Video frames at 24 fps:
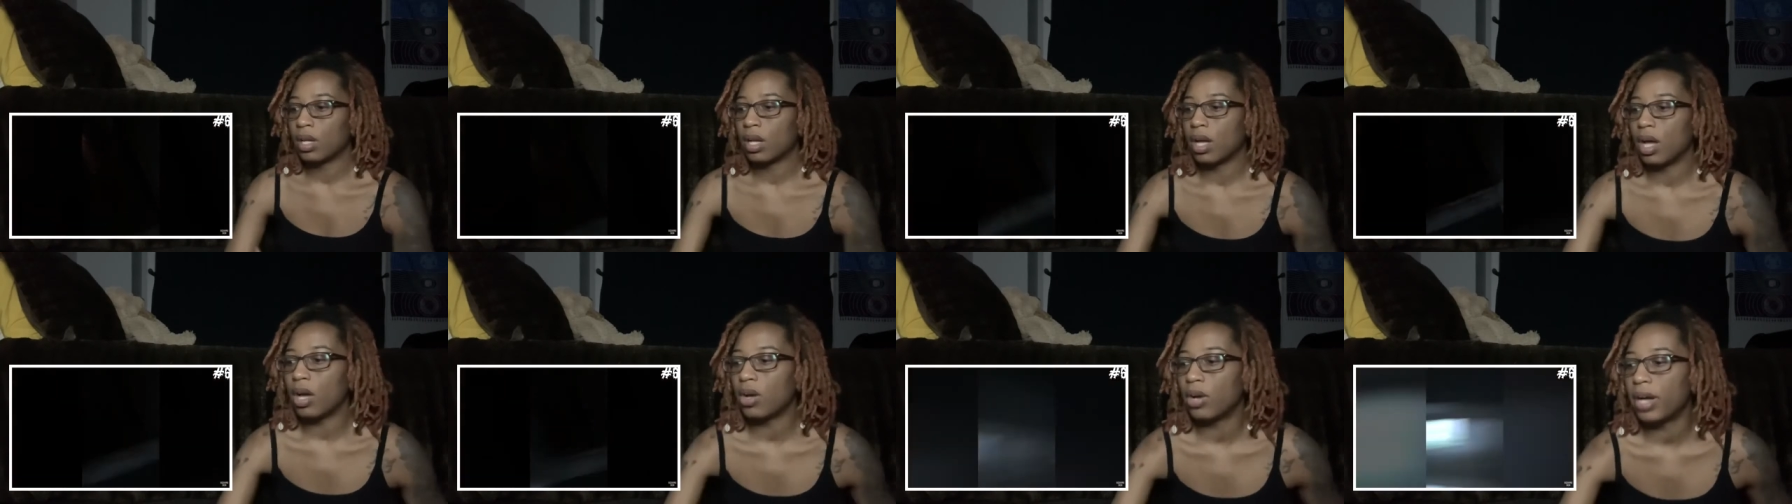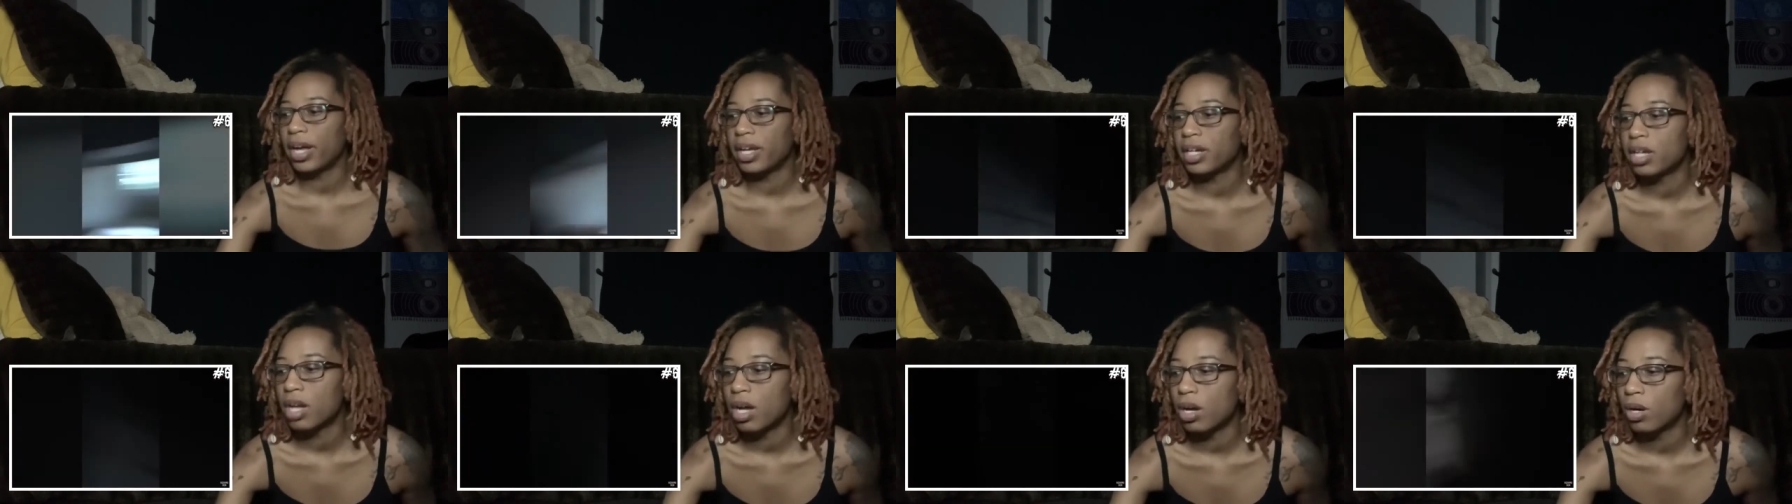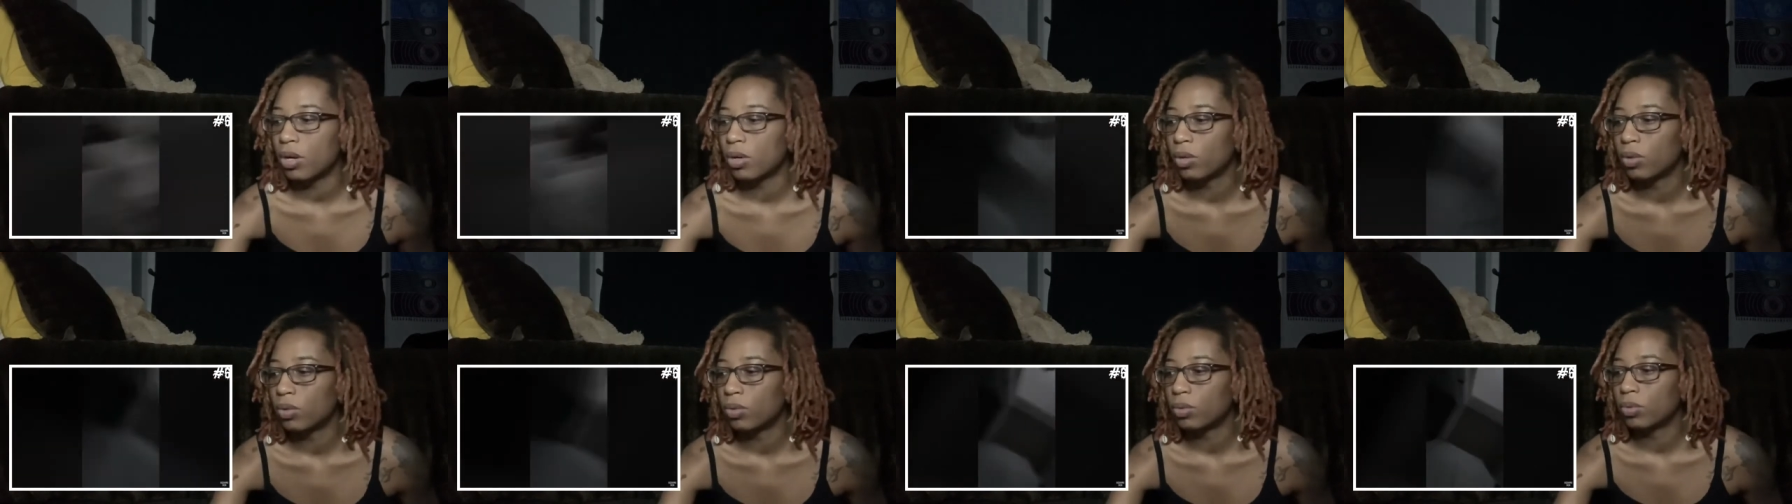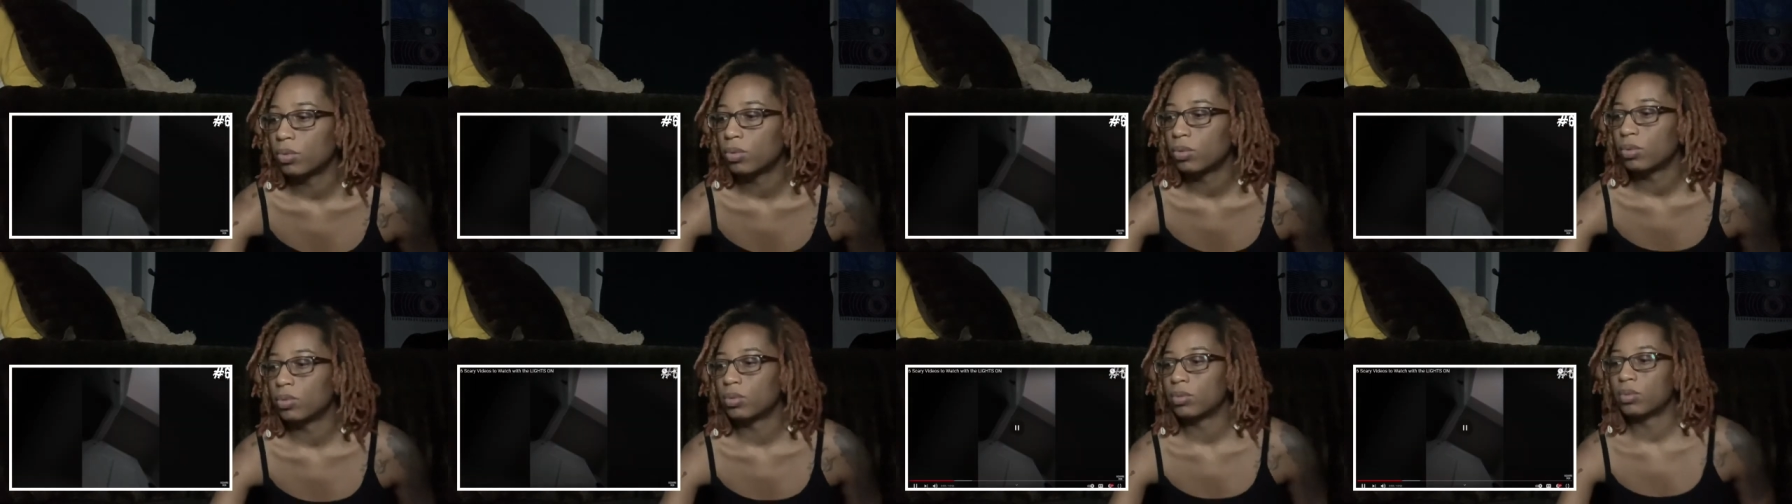Okay, no.
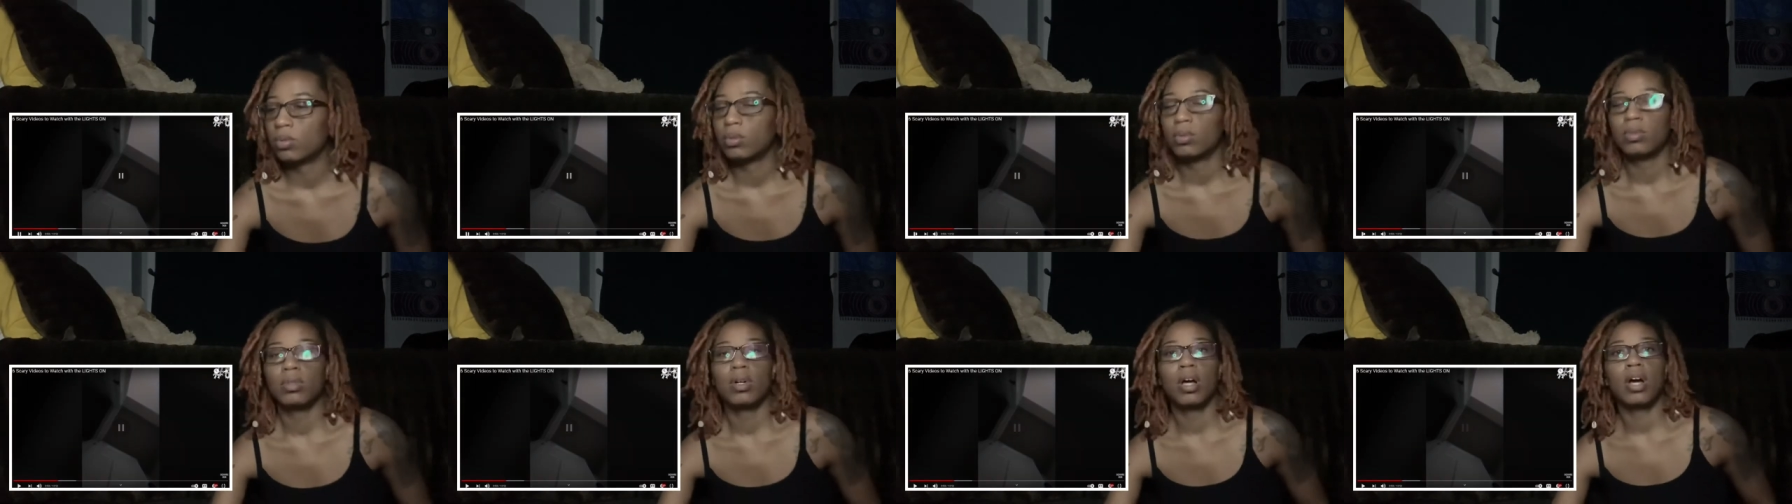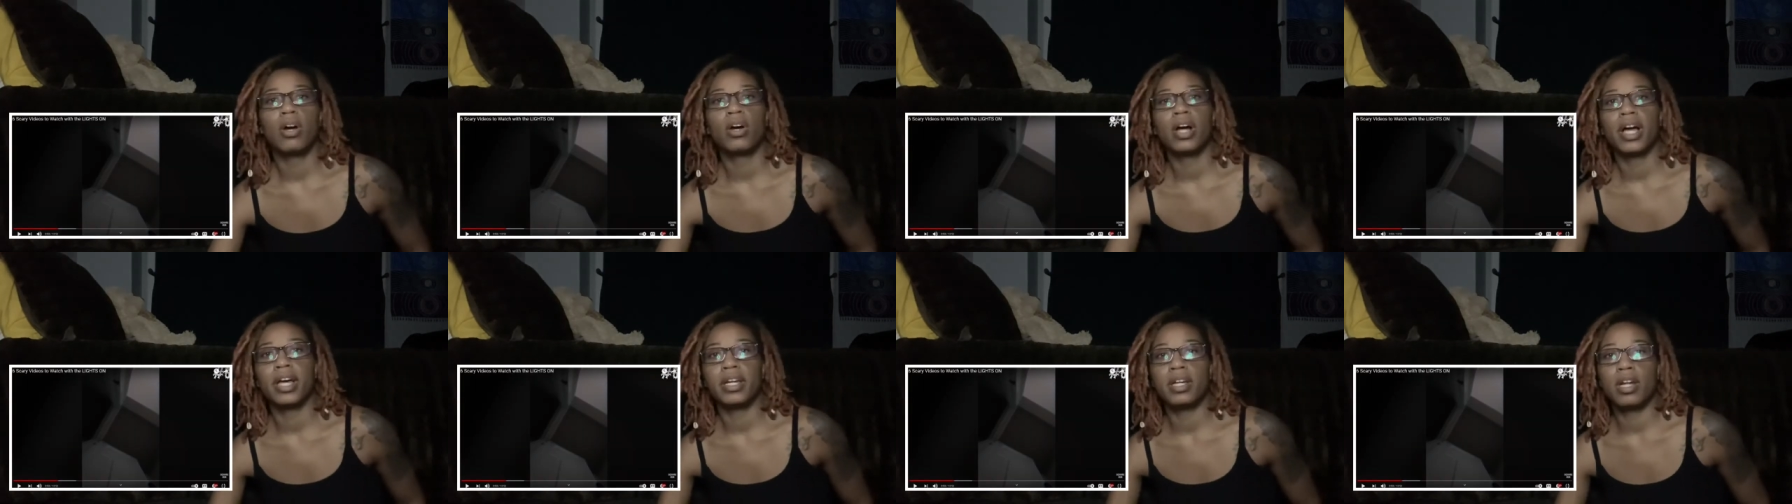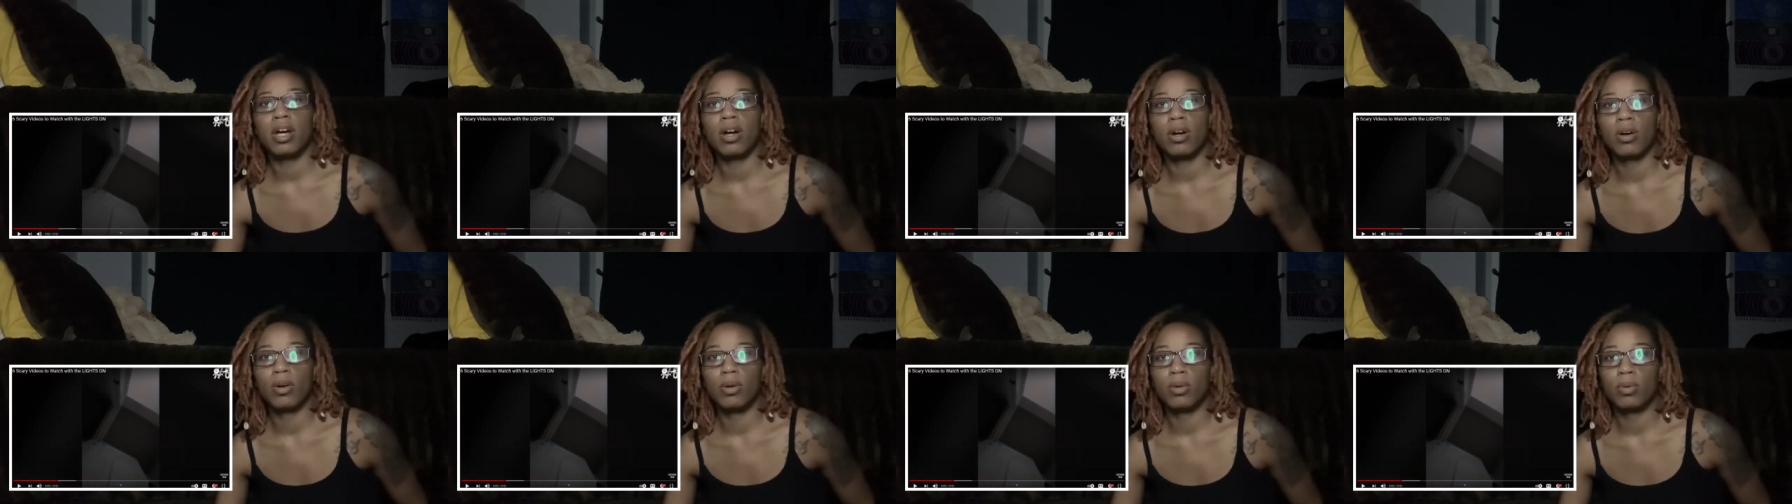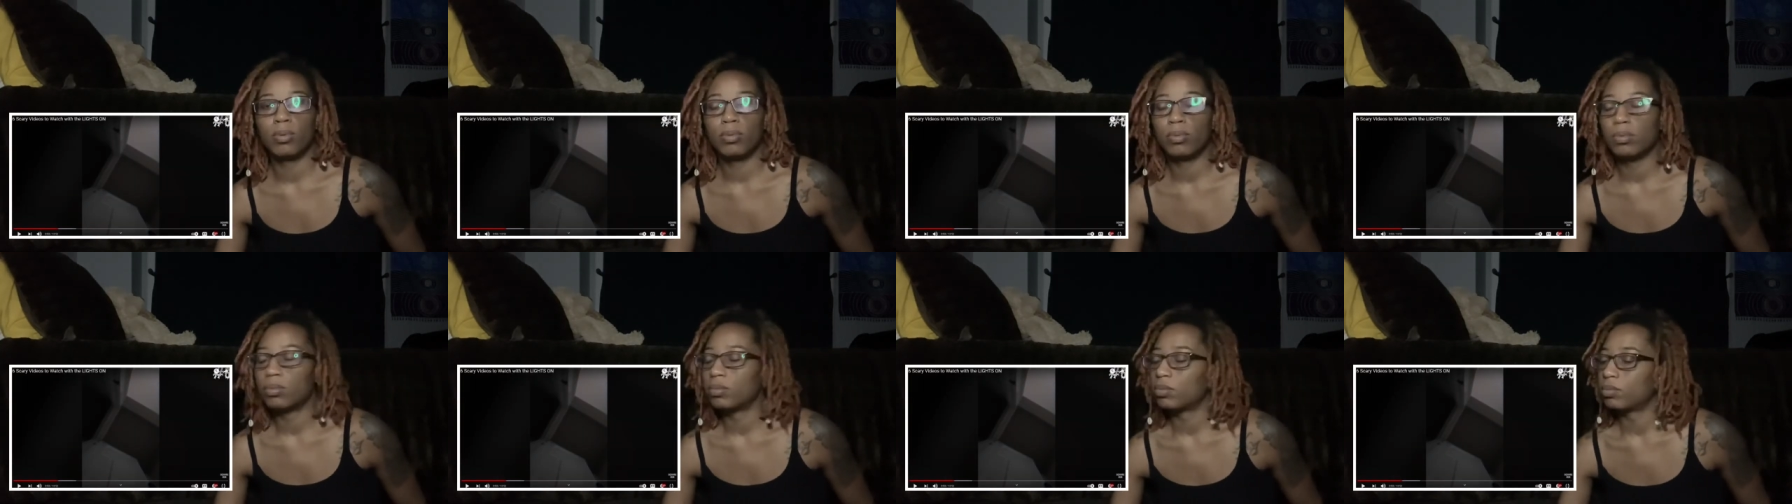Also- okay,
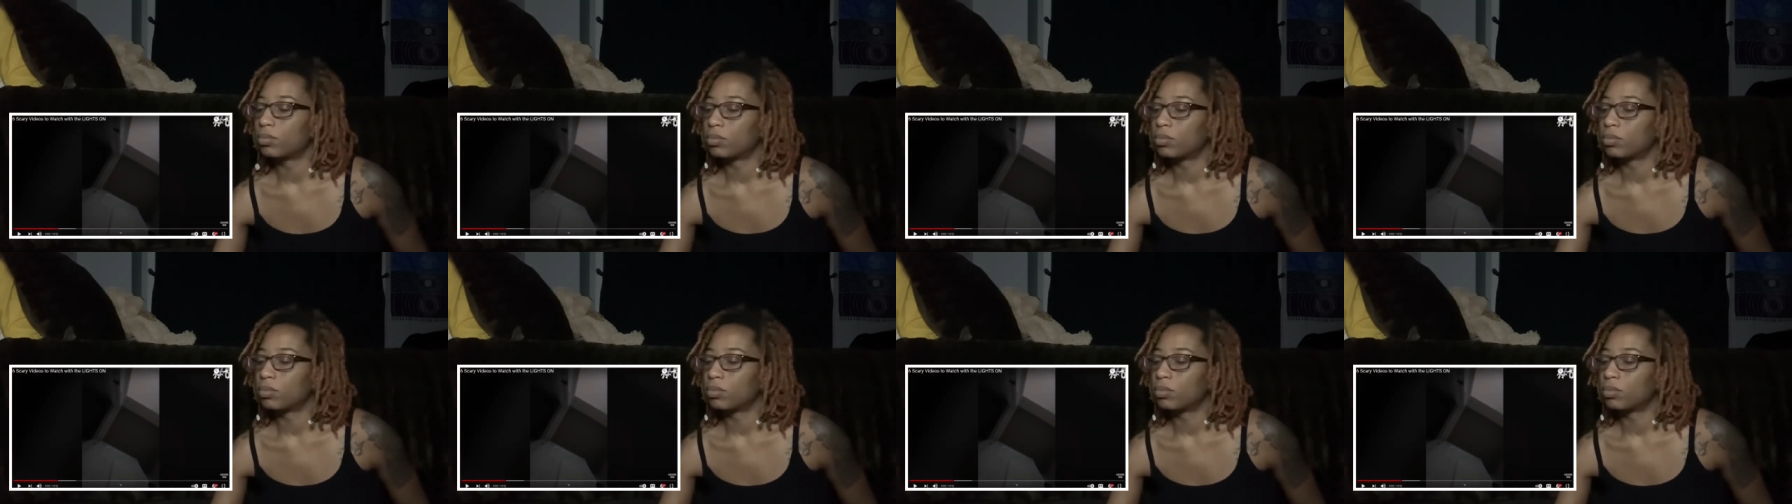no.